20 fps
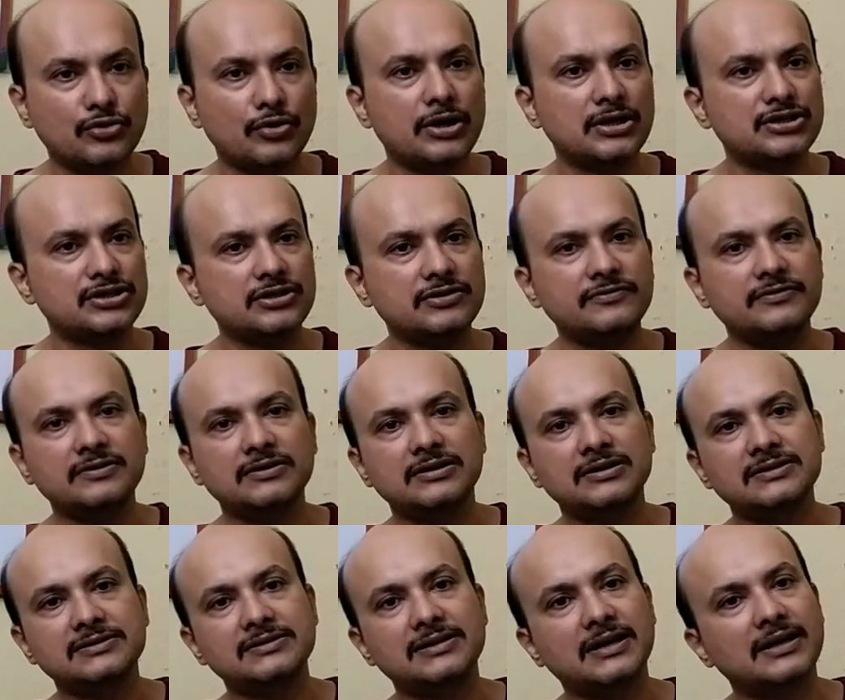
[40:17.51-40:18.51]
The
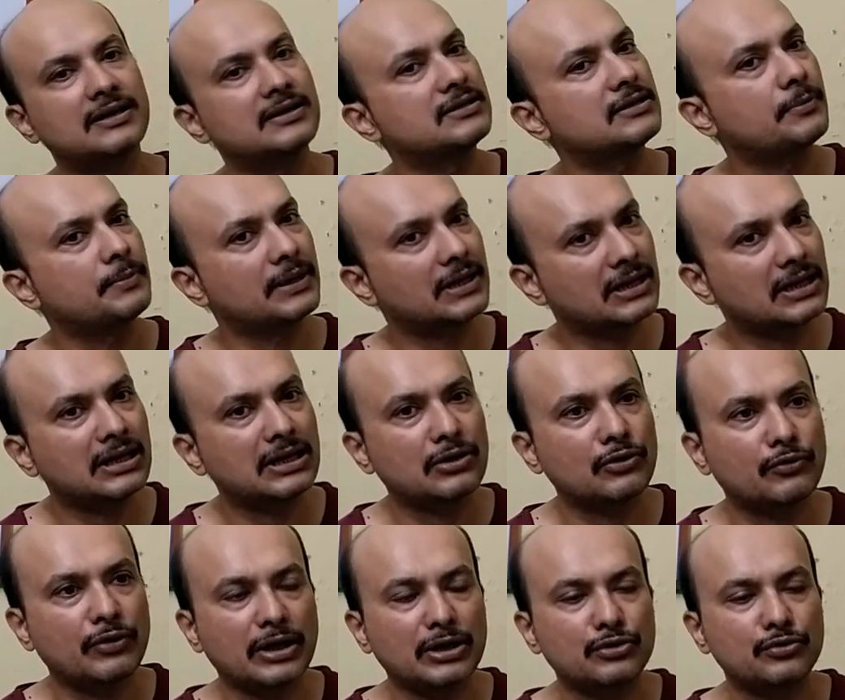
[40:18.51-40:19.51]
introduction is there in the
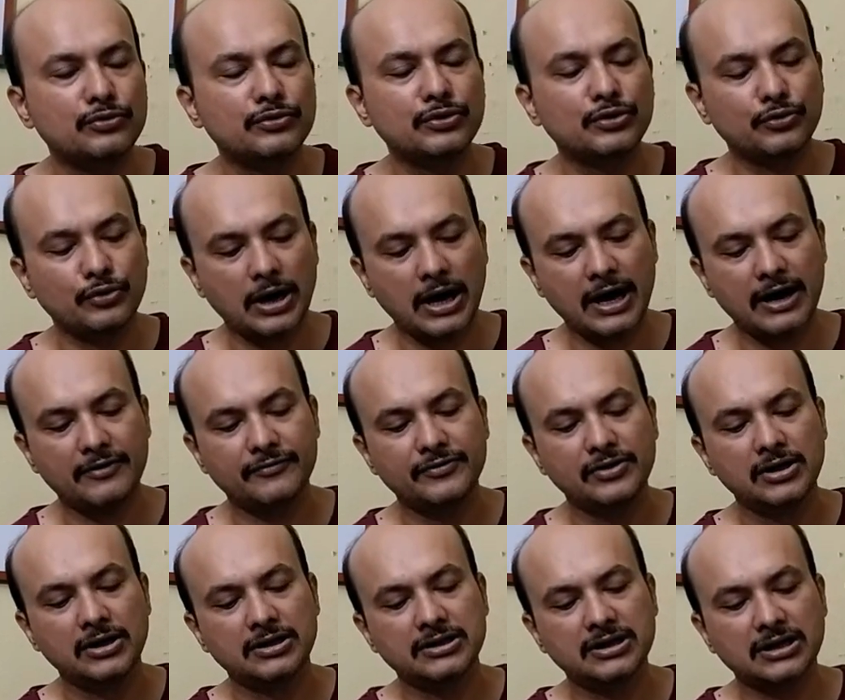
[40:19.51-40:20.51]
beginning, where you
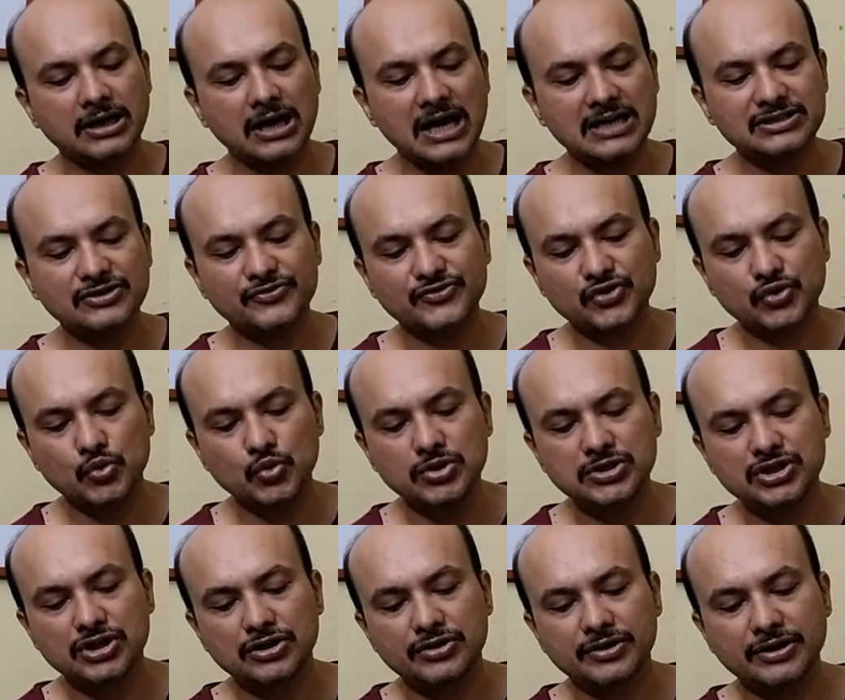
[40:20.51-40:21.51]
have the class of
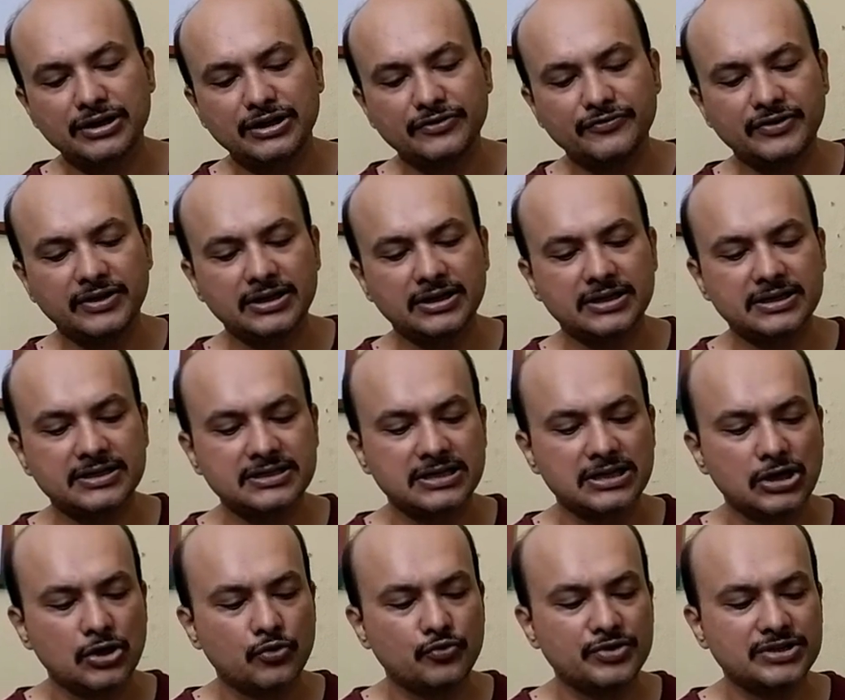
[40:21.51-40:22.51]
school children in
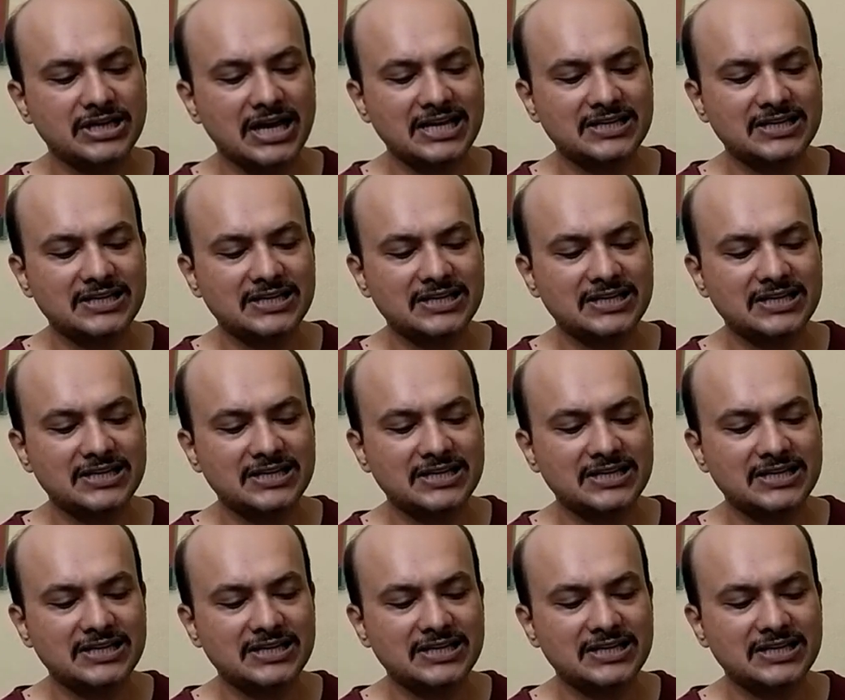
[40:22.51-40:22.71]
Venus,